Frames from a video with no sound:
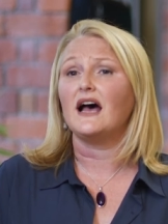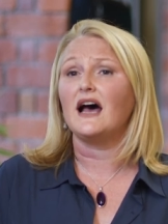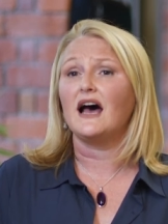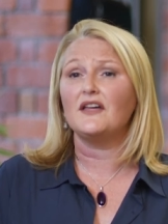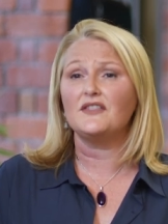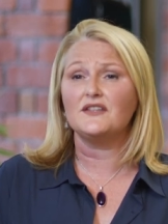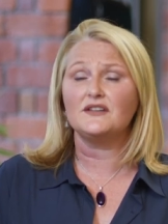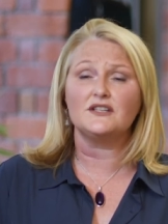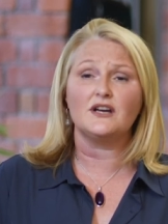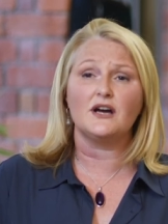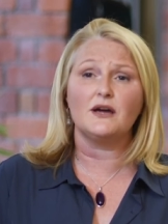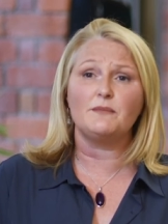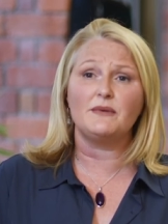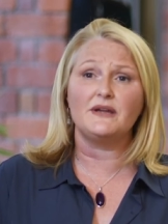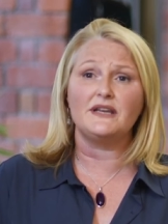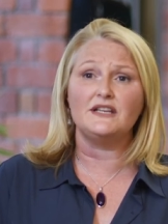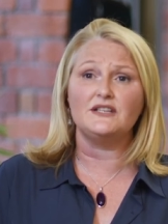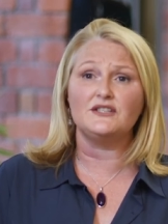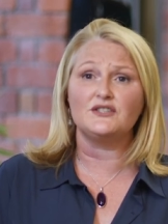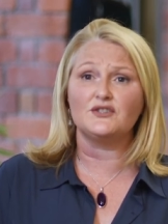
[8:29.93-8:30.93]
other
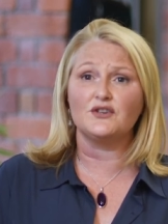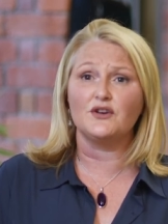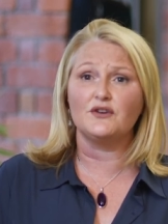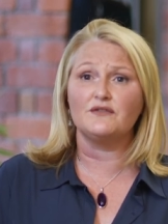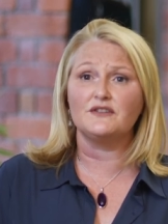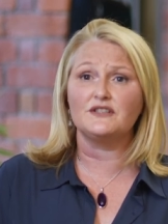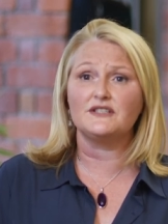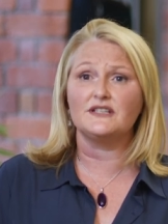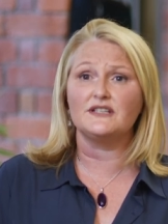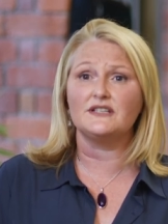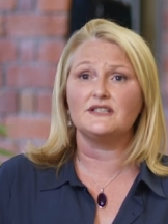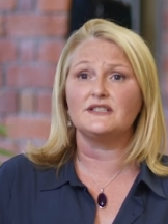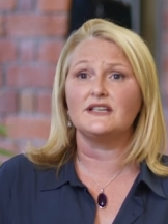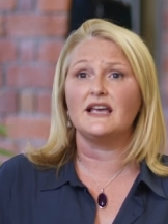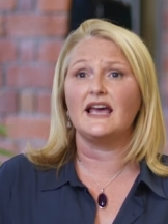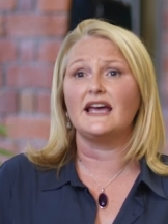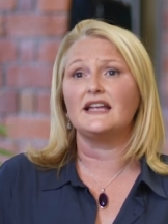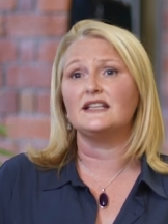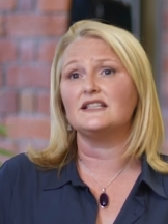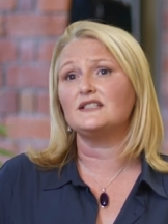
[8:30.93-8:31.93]
diabetes services
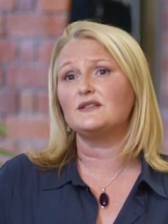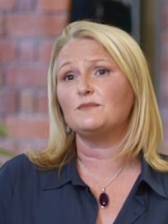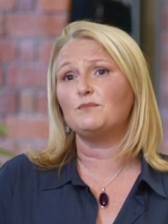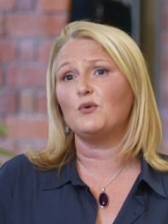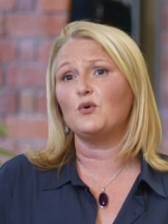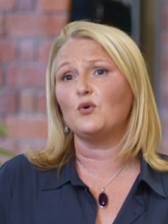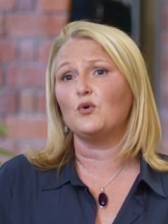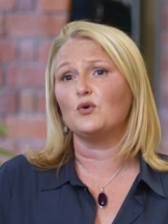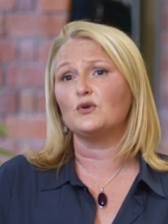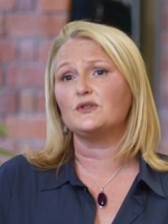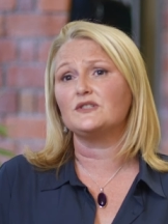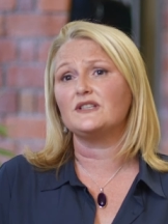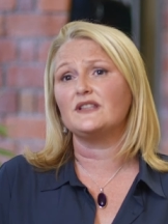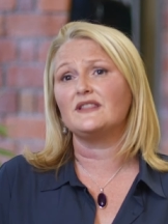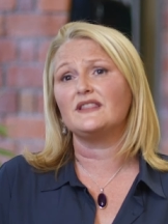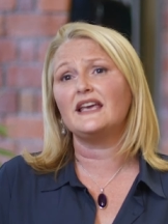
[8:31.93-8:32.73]
and supports.